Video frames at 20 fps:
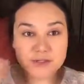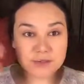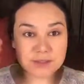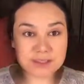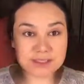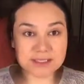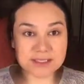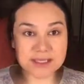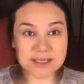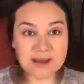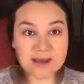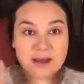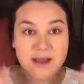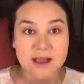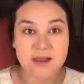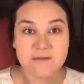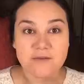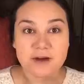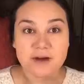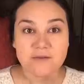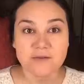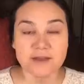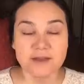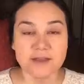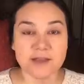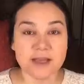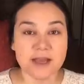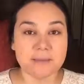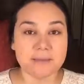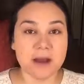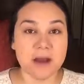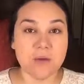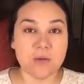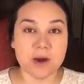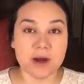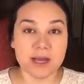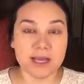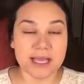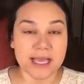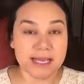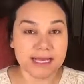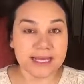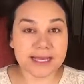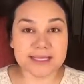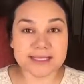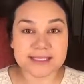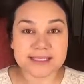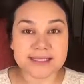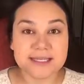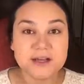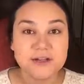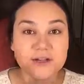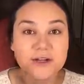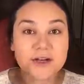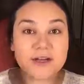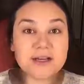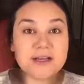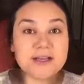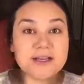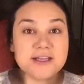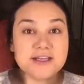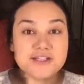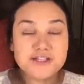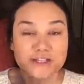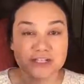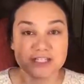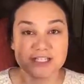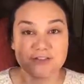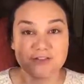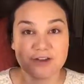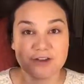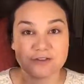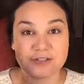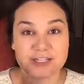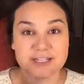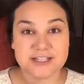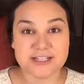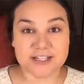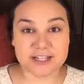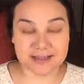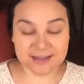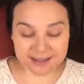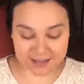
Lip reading: You can see that it covered everything. I'm not wearing any concealer, just the foundation.